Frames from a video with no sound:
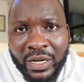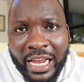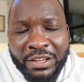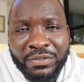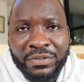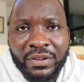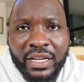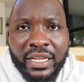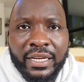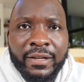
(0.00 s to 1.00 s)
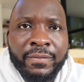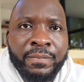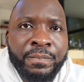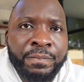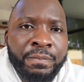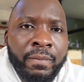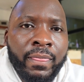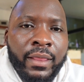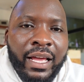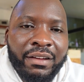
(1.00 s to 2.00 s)
life, and
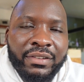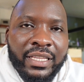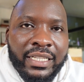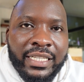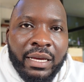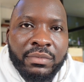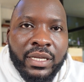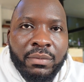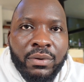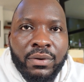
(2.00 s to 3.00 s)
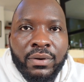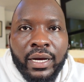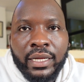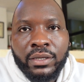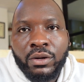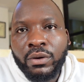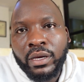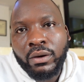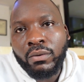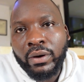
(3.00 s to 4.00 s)
having that timetable and
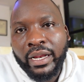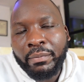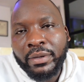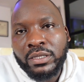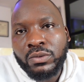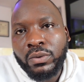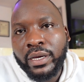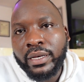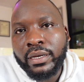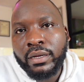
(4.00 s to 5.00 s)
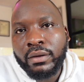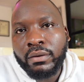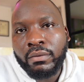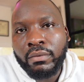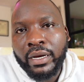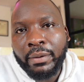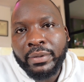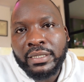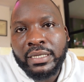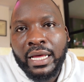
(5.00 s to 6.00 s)
knowing what happens when, what
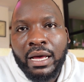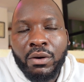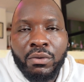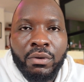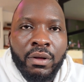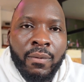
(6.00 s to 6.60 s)
happens now,